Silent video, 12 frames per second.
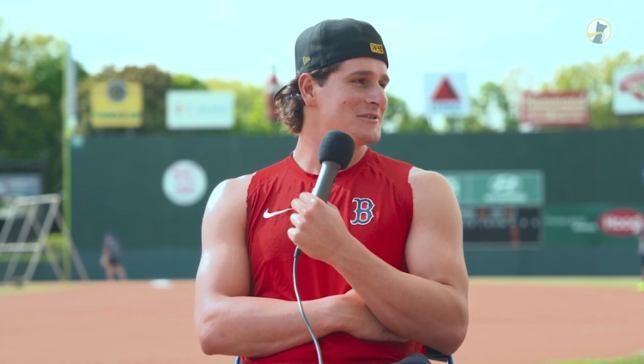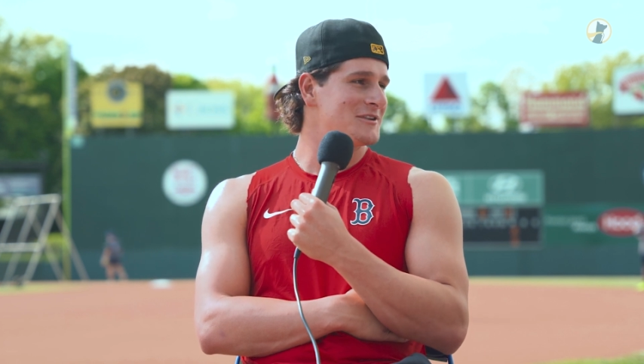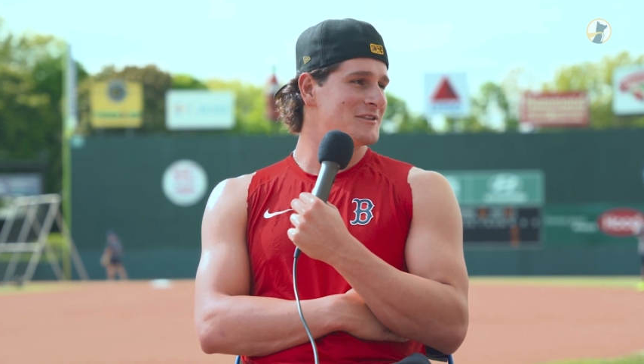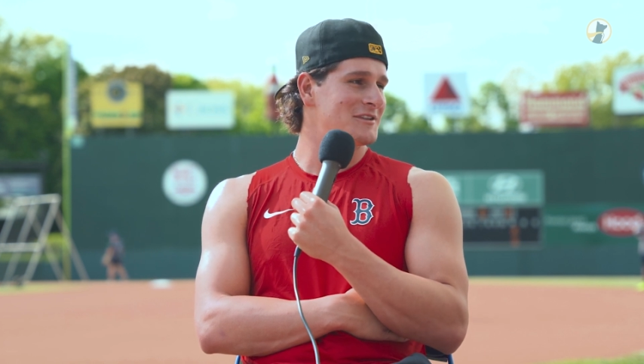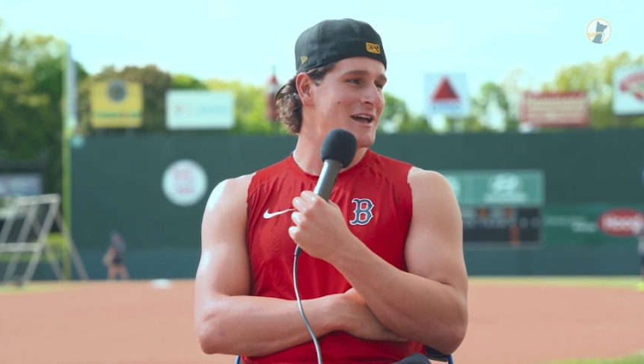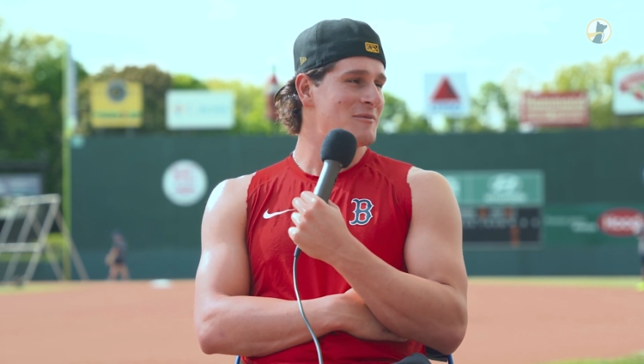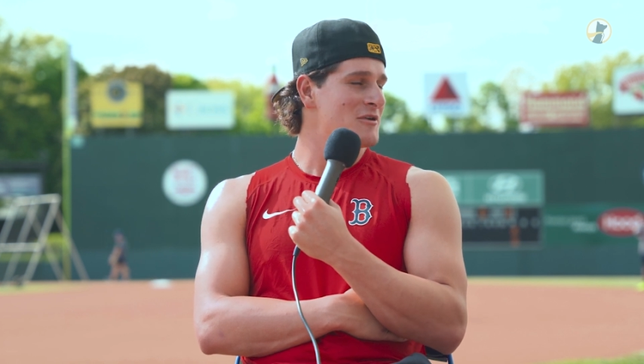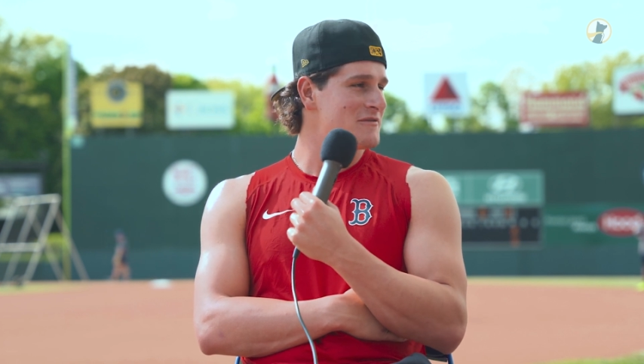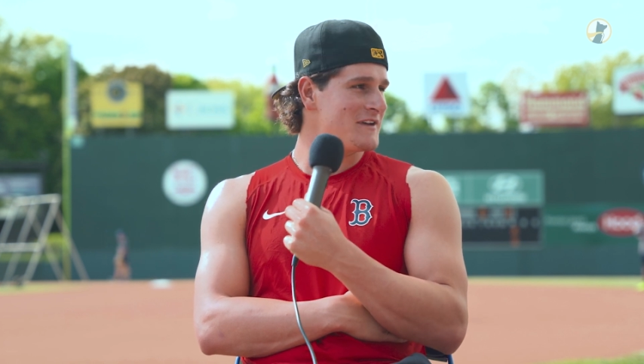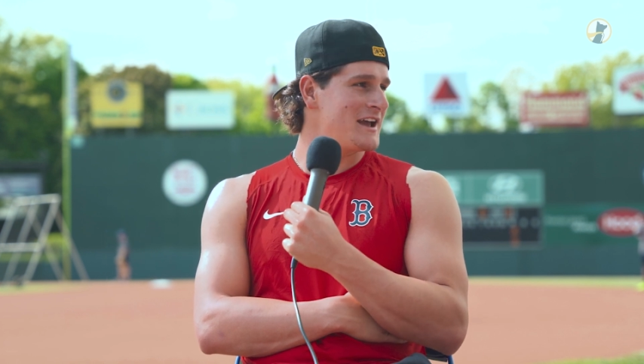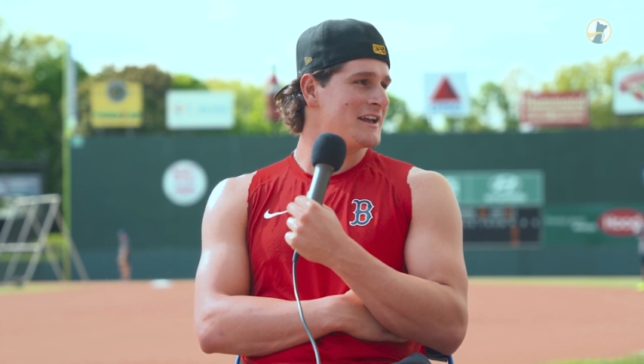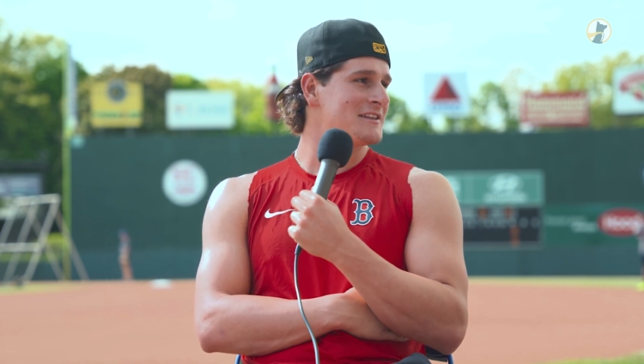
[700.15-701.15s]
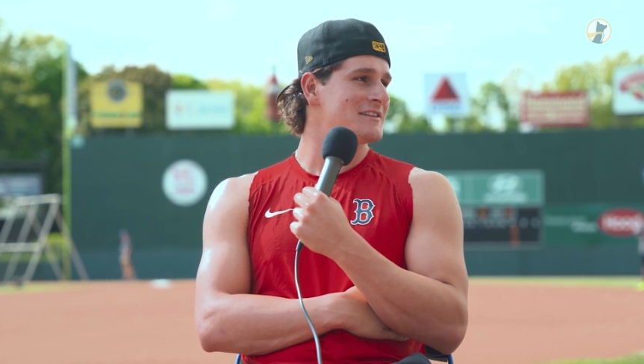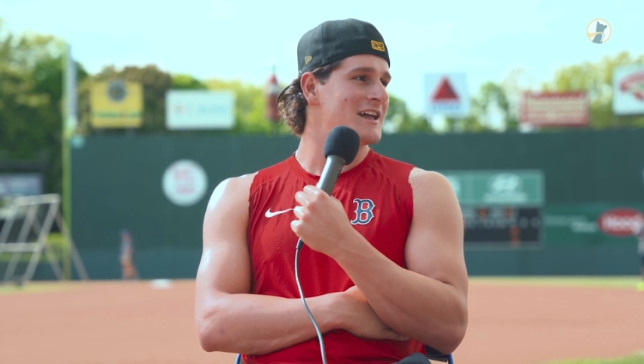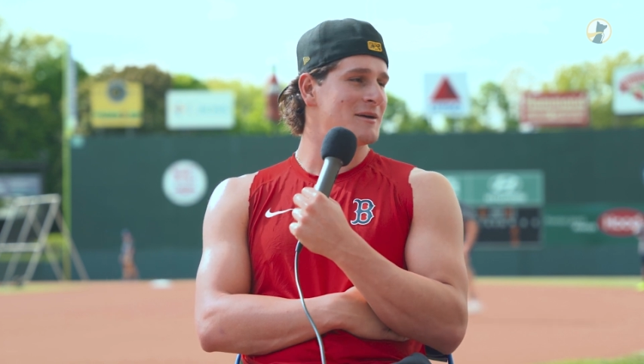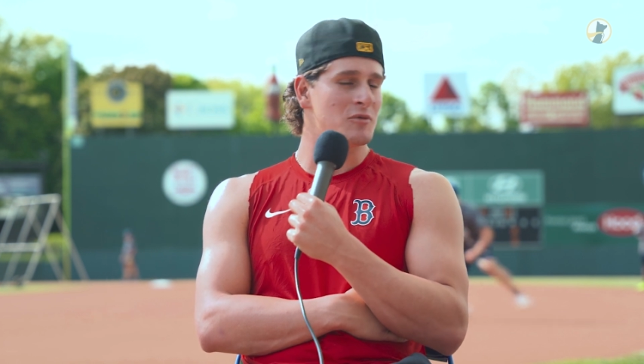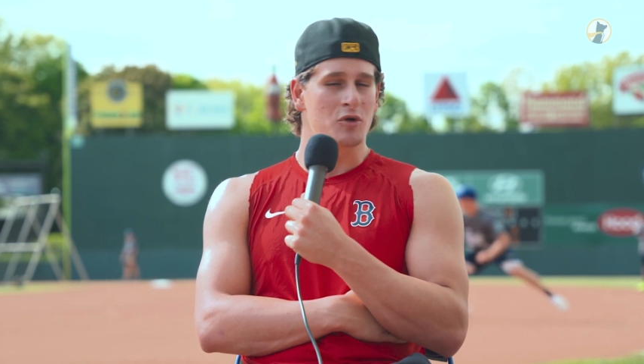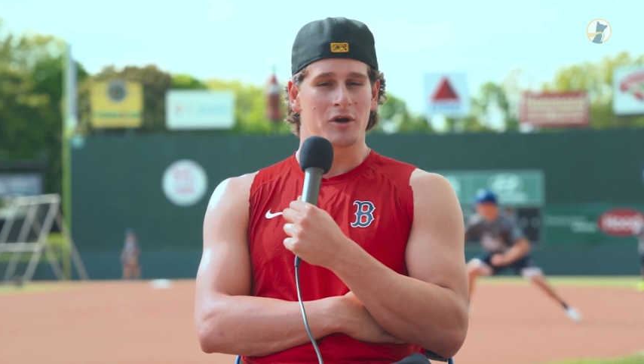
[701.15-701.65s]
There's a lot more fans, a
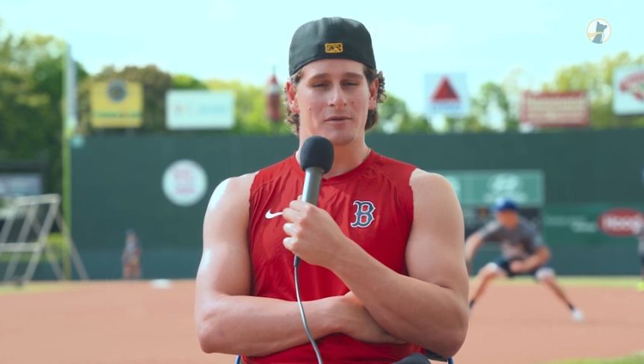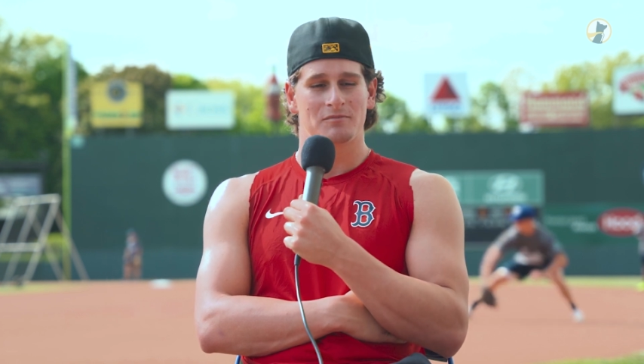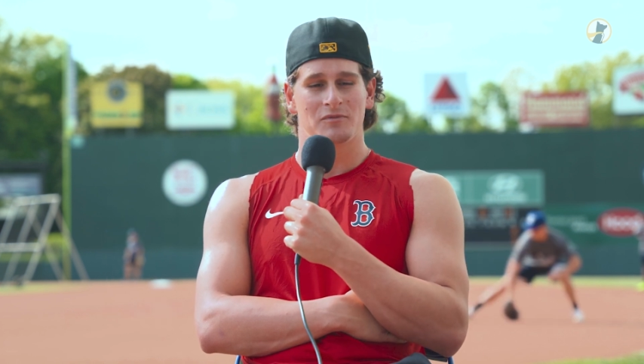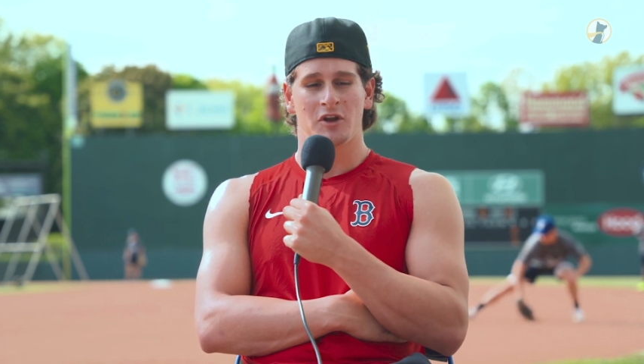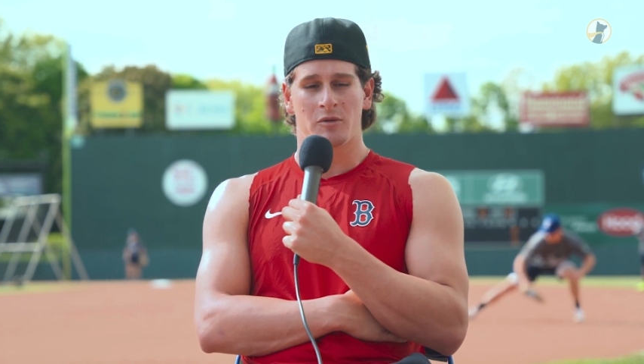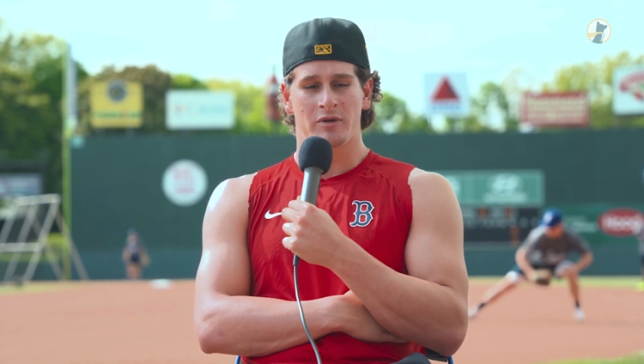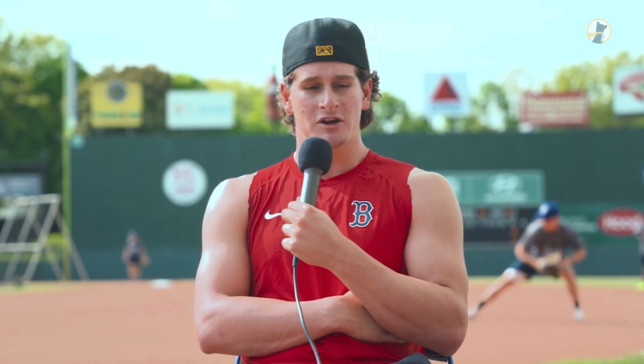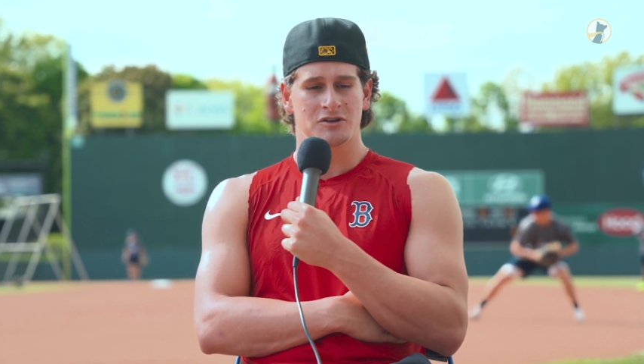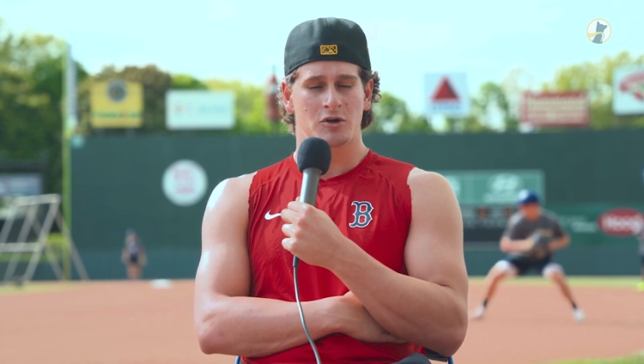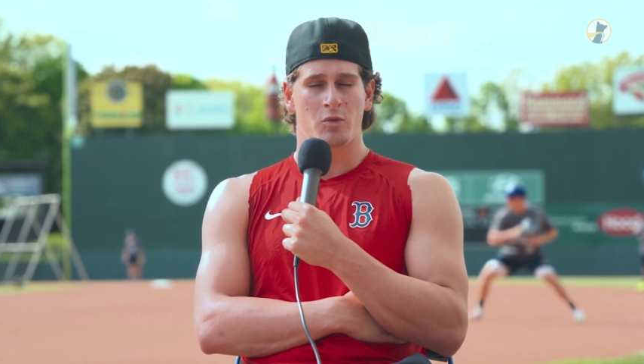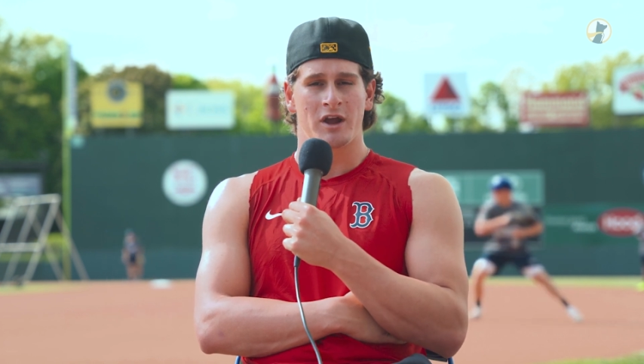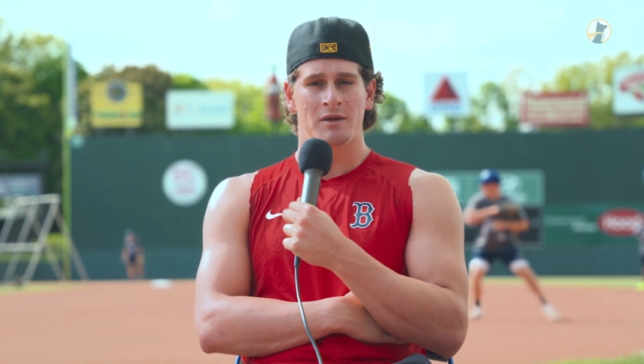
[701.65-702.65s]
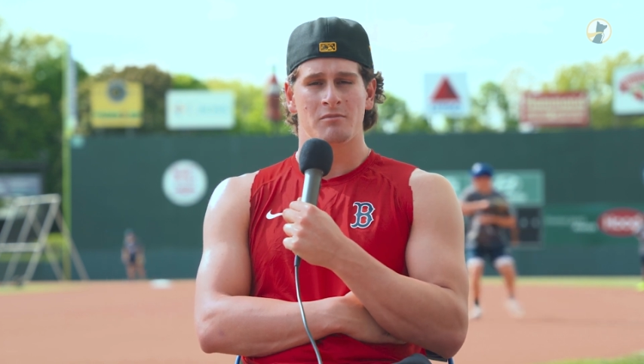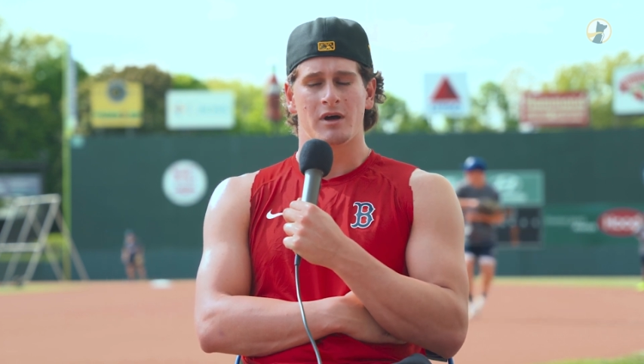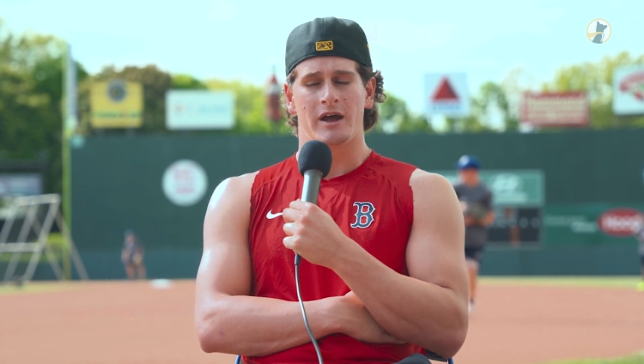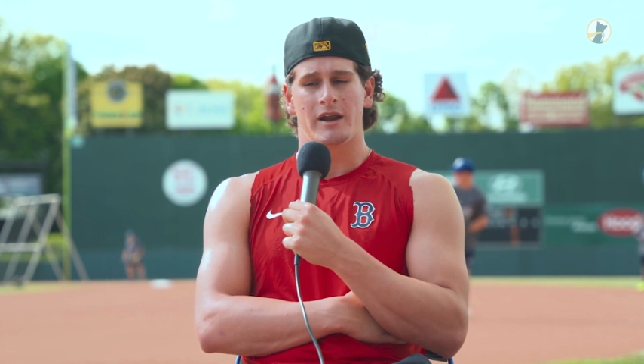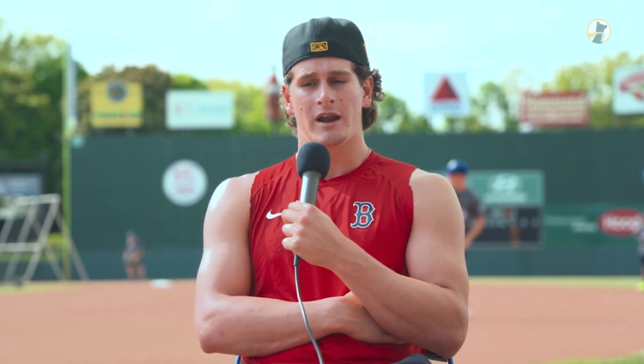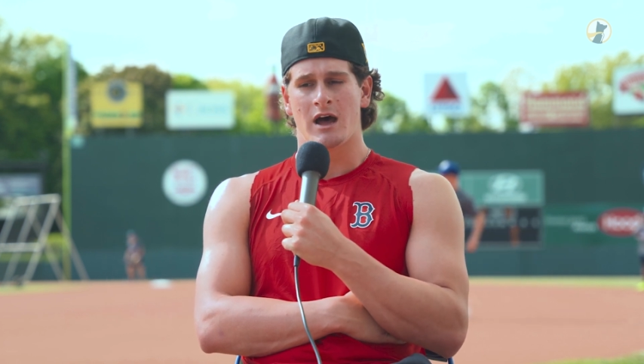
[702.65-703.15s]
lot more pressure to win,
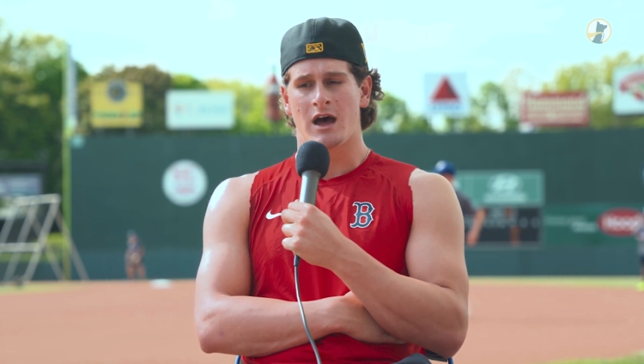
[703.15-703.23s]
but